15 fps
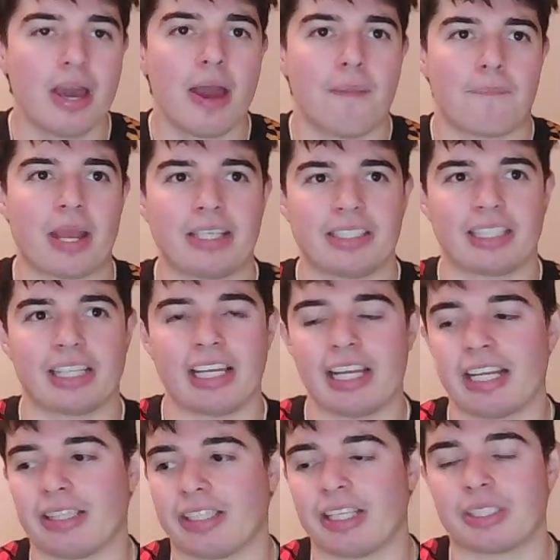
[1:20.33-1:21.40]
Basically,
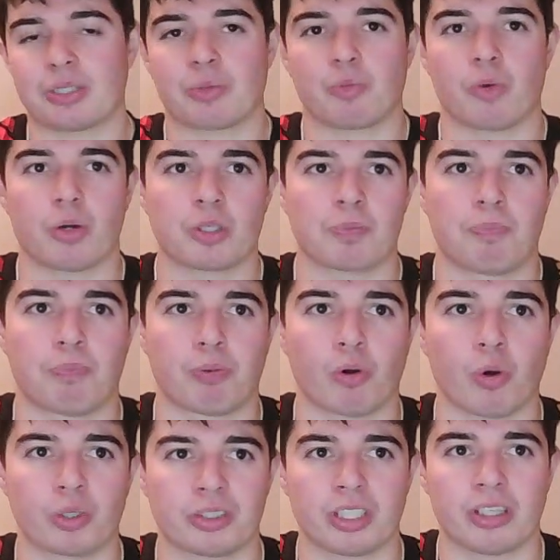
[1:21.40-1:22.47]
this was
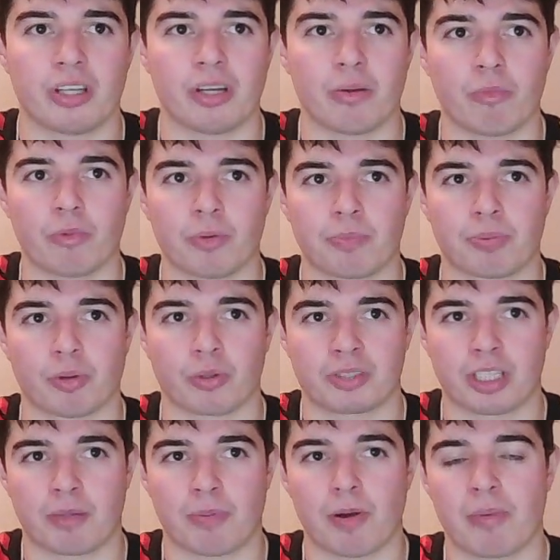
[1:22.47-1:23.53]
brought to
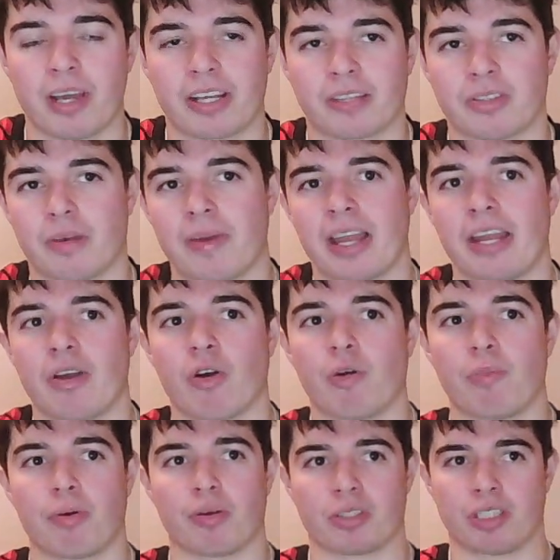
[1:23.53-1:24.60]
the public domain, or
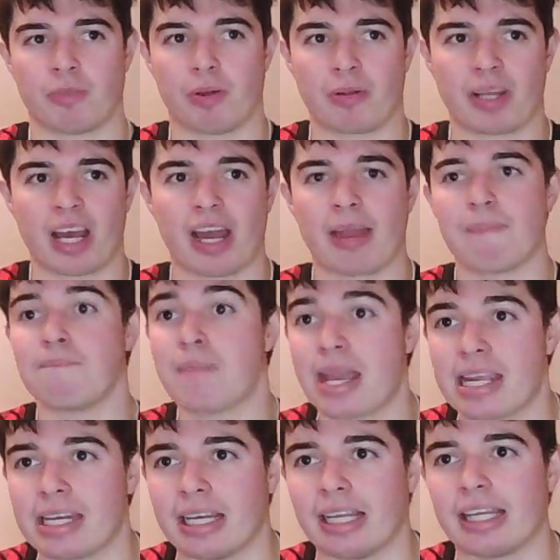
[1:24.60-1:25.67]
brought to the public eye,
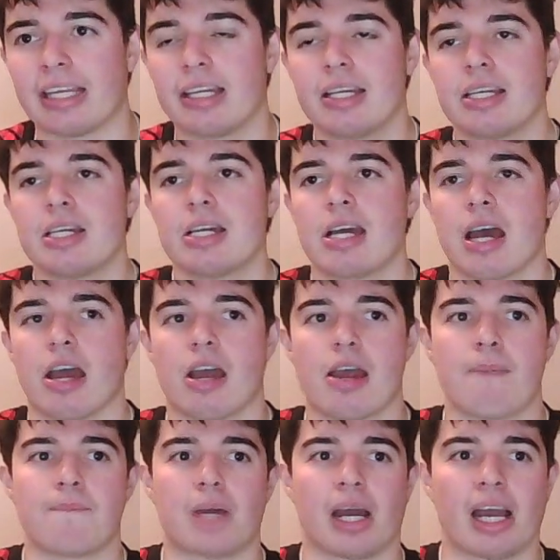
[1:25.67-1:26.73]
mainly
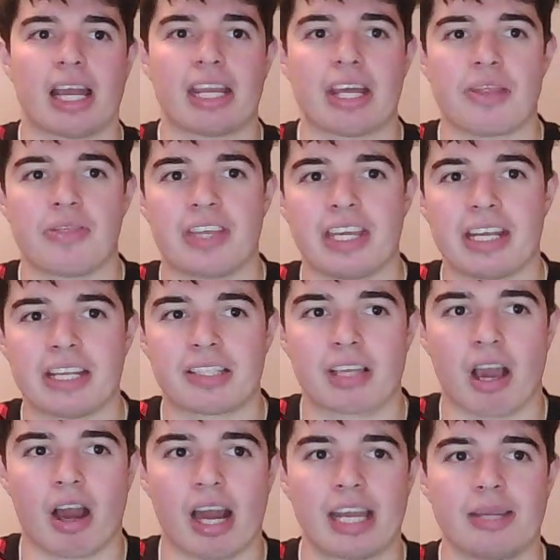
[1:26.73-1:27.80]
by the
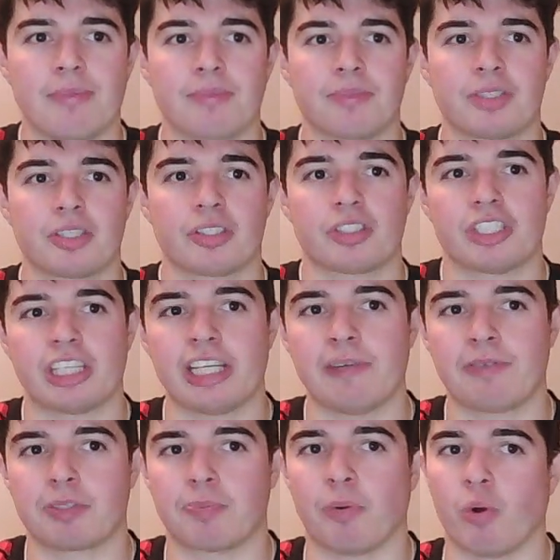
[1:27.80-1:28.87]
Times chief
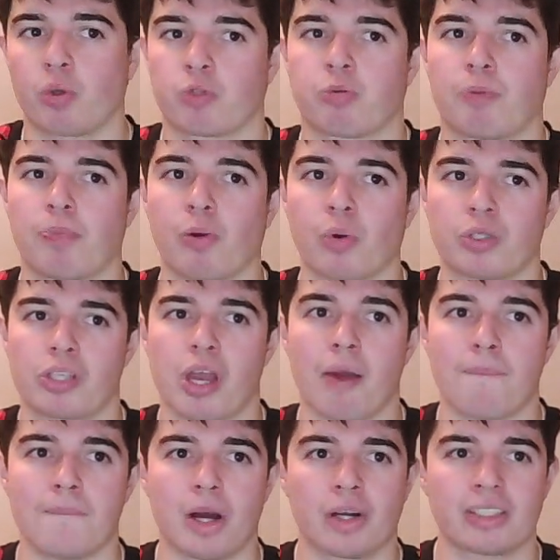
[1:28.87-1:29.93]
sports reporter
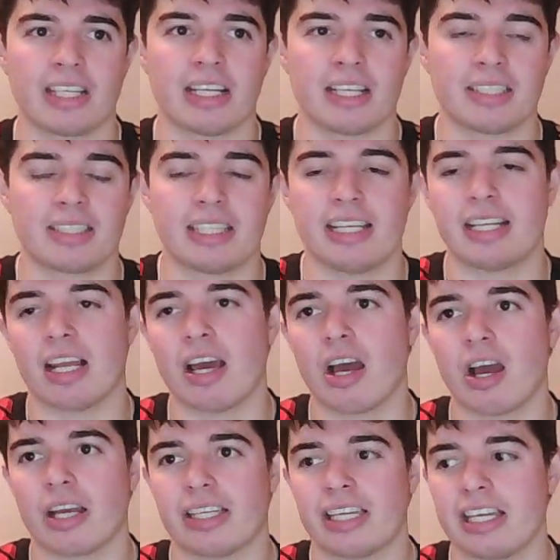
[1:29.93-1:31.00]
Martin Ziegler.
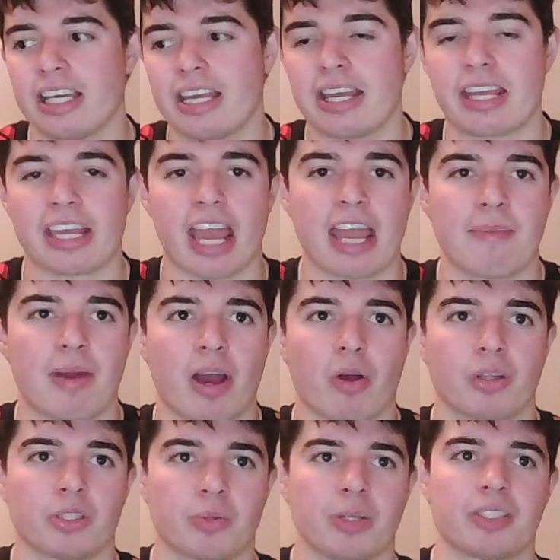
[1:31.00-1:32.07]
He came out
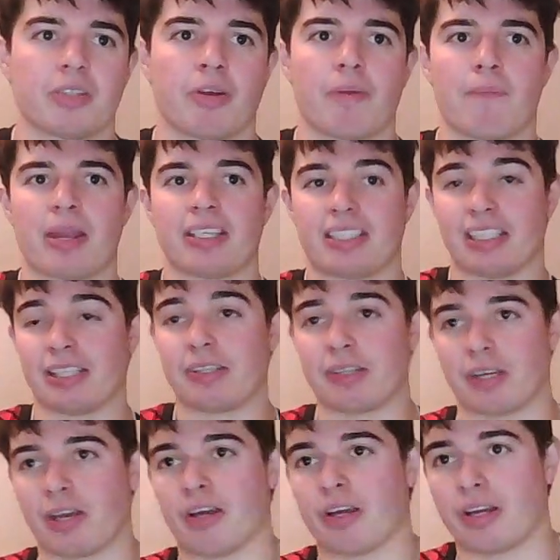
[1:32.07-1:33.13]
on Twitter and basically
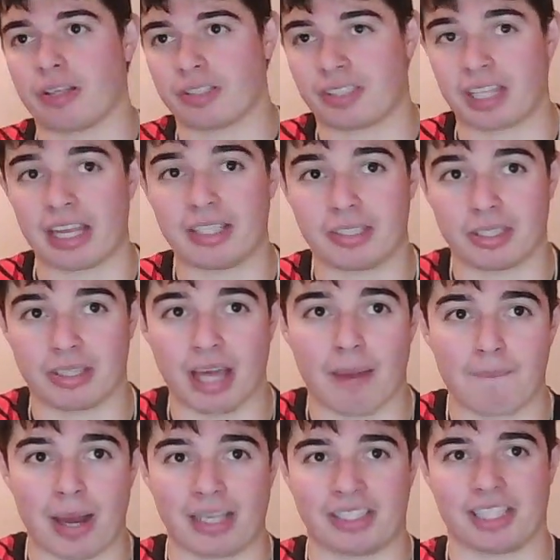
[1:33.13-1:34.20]
stated that
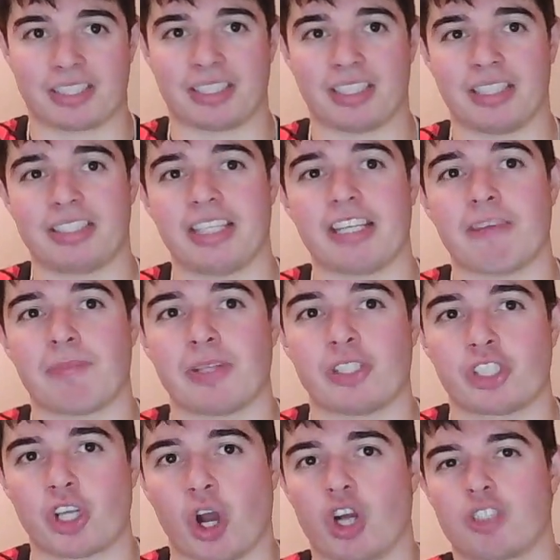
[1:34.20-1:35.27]
Manchester City have been
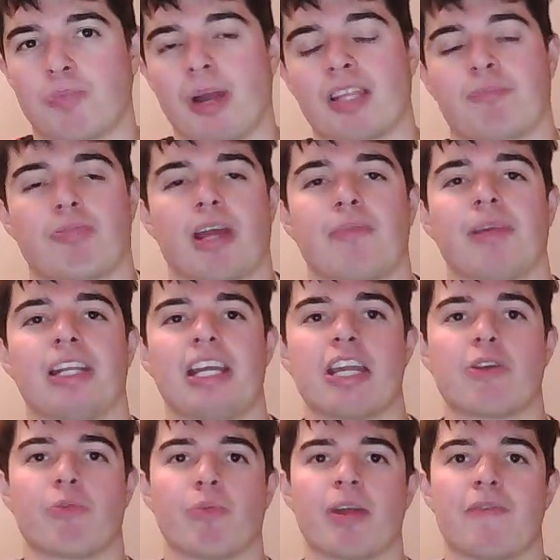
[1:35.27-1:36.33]
charged by the Premier League
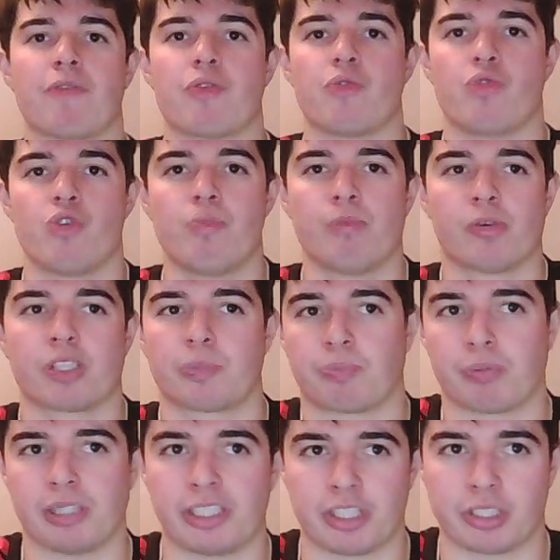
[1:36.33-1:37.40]
with numerous
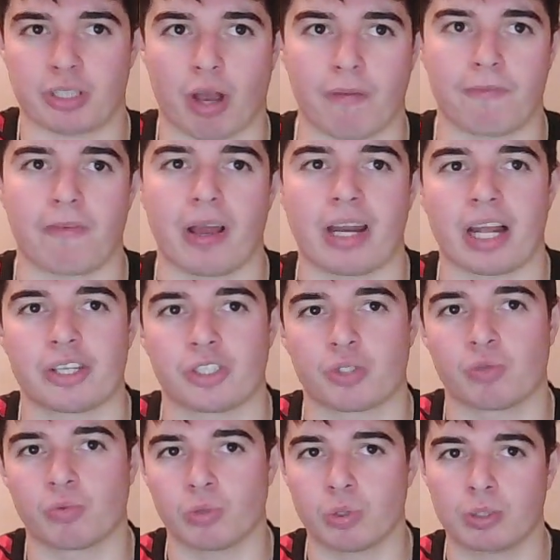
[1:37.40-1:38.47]
breaches of financial
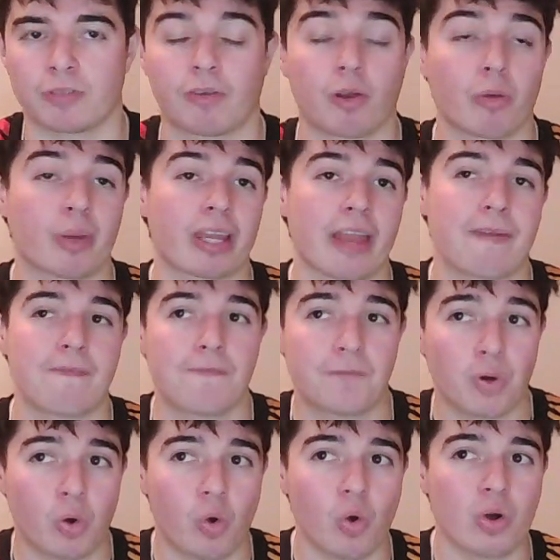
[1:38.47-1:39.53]
rules following a
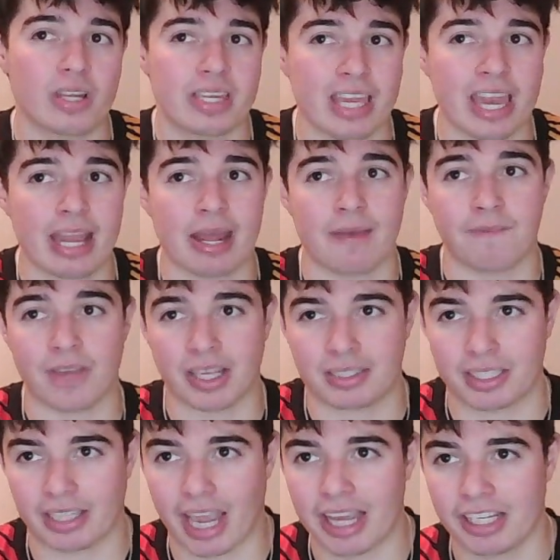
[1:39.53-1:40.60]
four-year
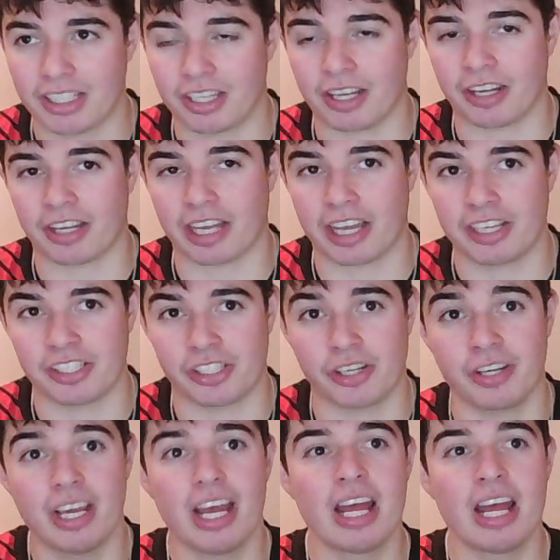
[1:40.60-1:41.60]
investigation.